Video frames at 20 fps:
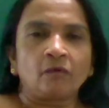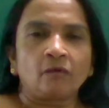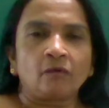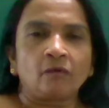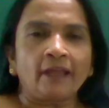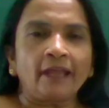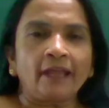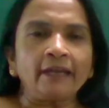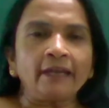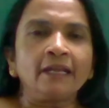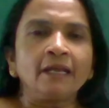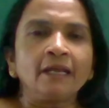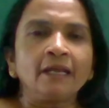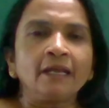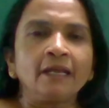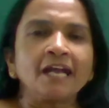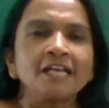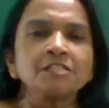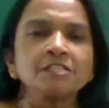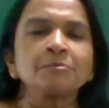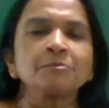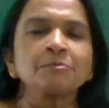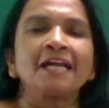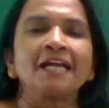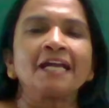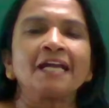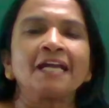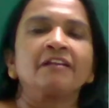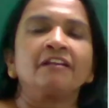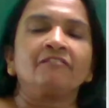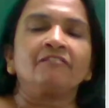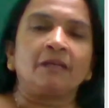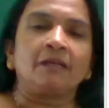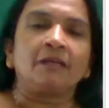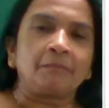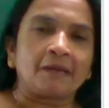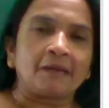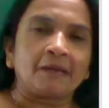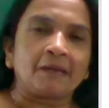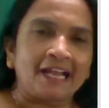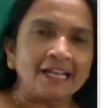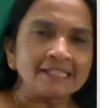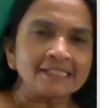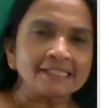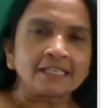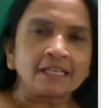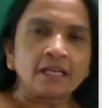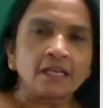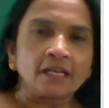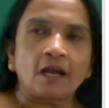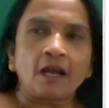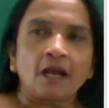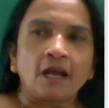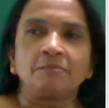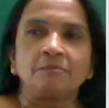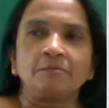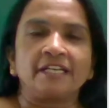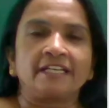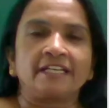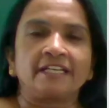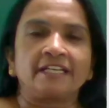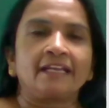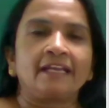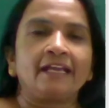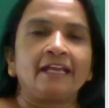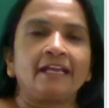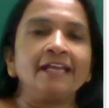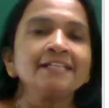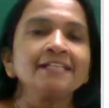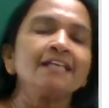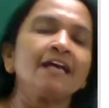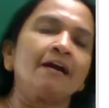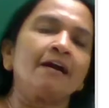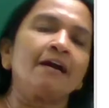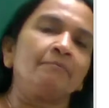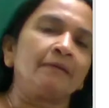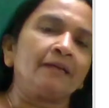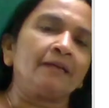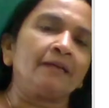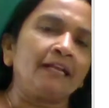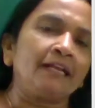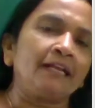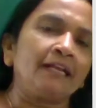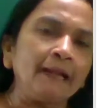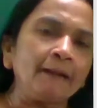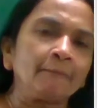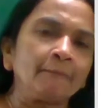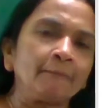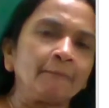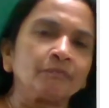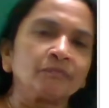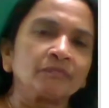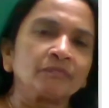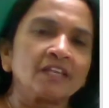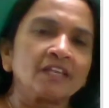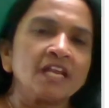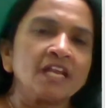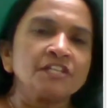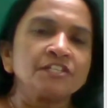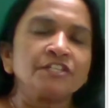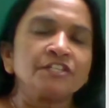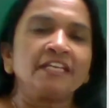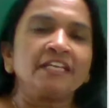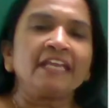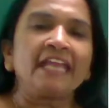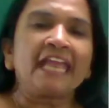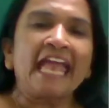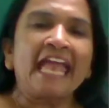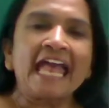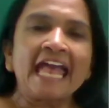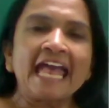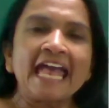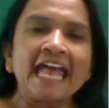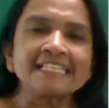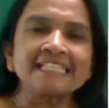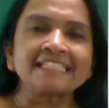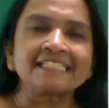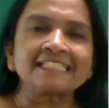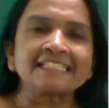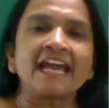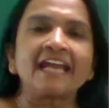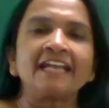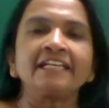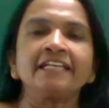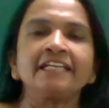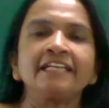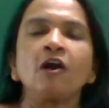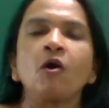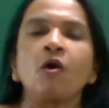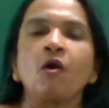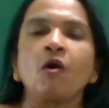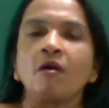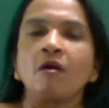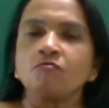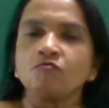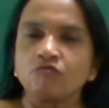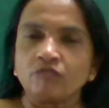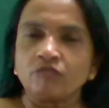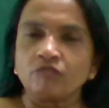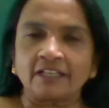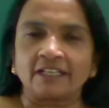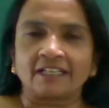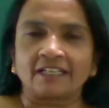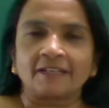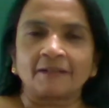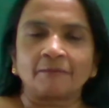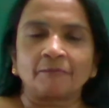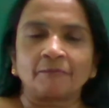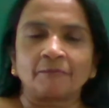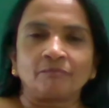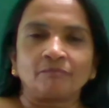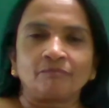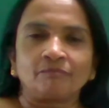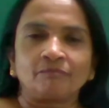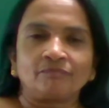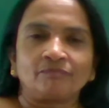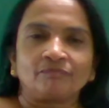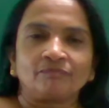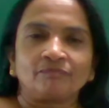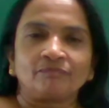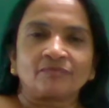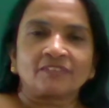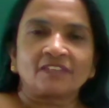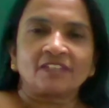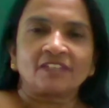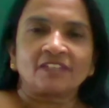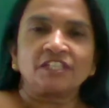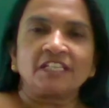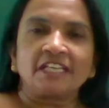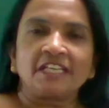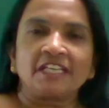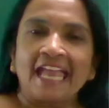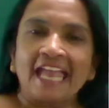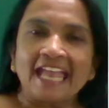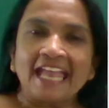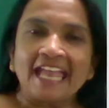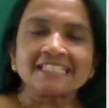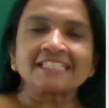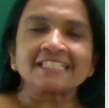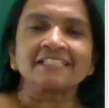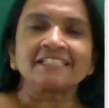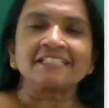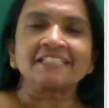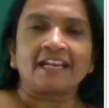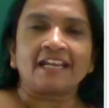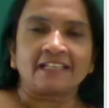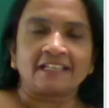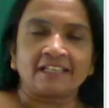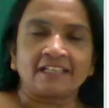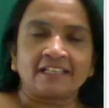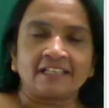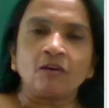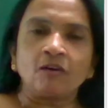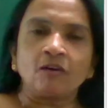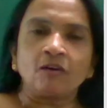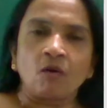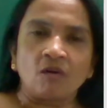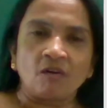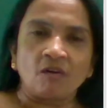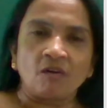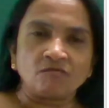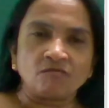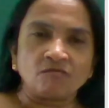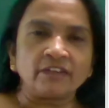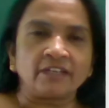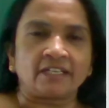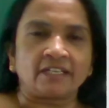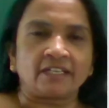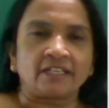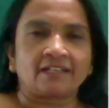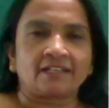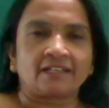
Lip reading: Right? Past participle verb plus object. Example, she has done her homework. She has done her homework.